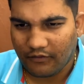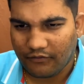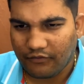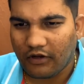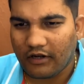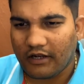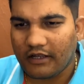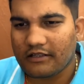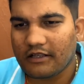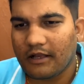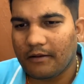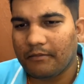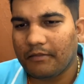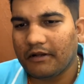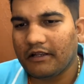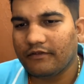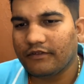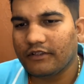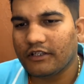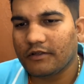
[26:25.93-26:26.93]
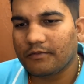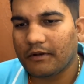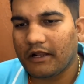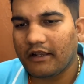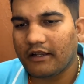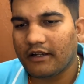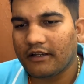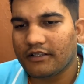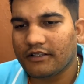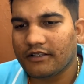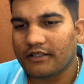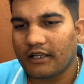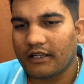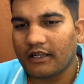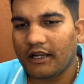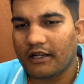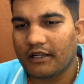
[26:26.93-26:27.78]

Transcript: For example, if this planet is sun,